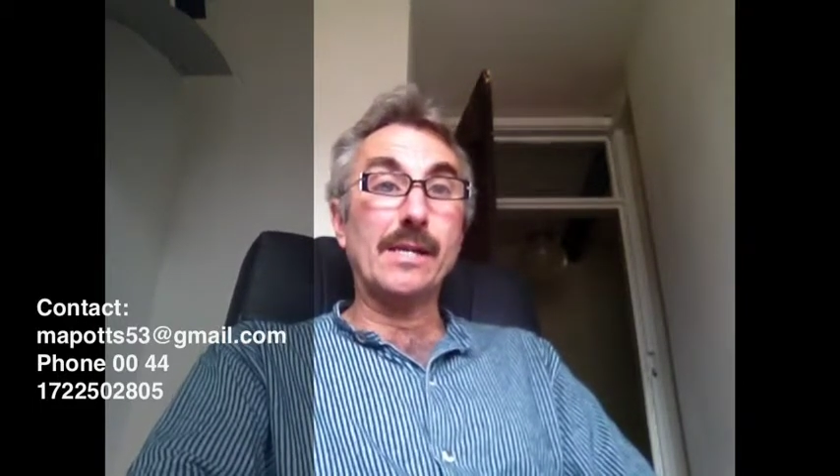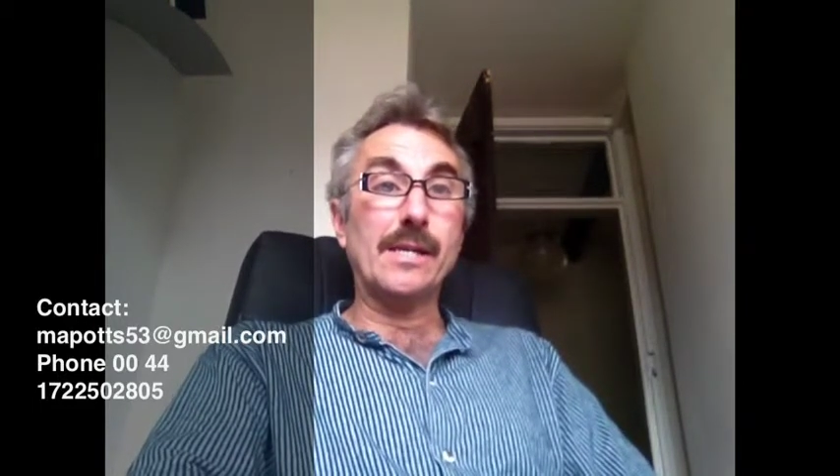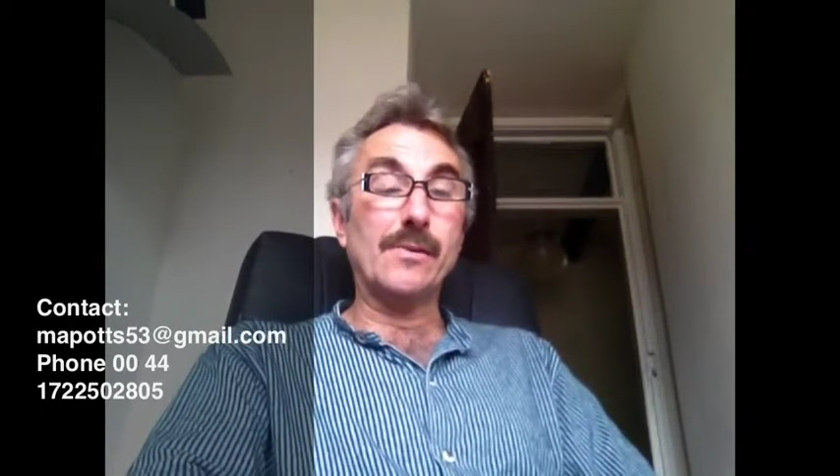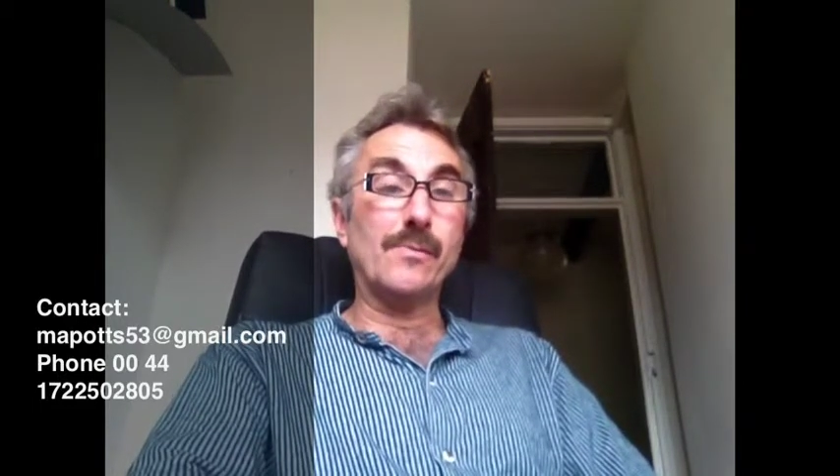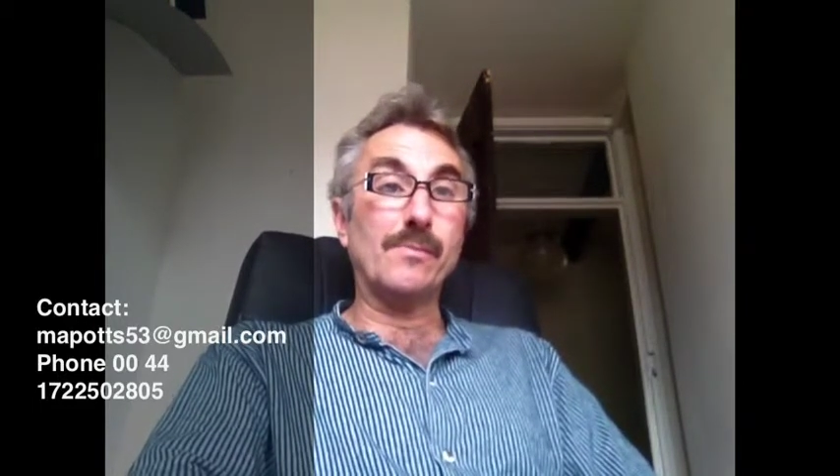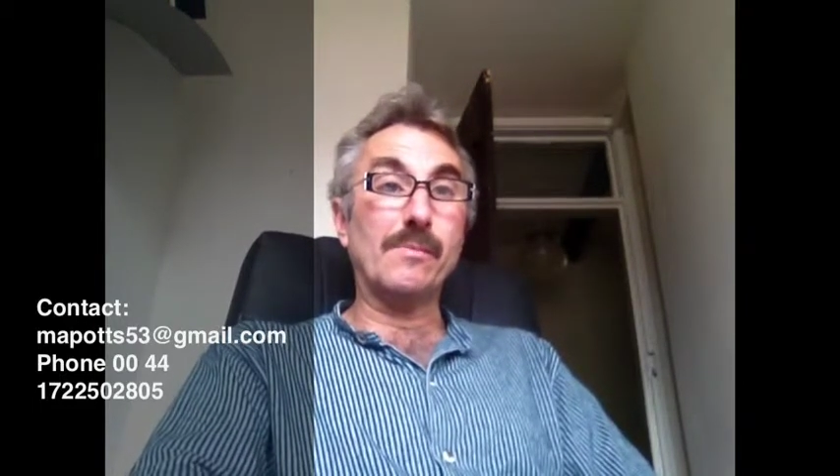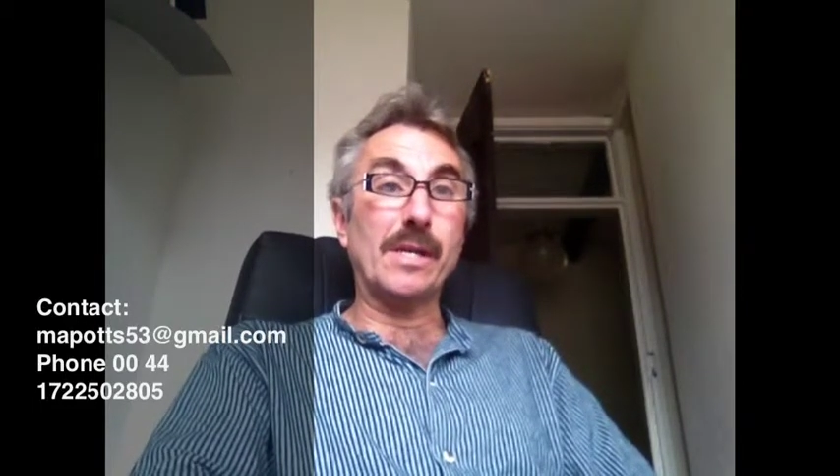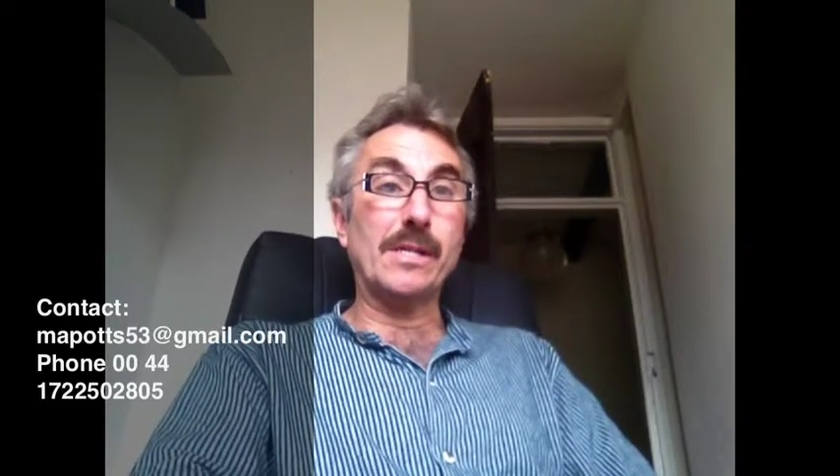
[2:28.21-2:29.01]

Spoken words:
it would be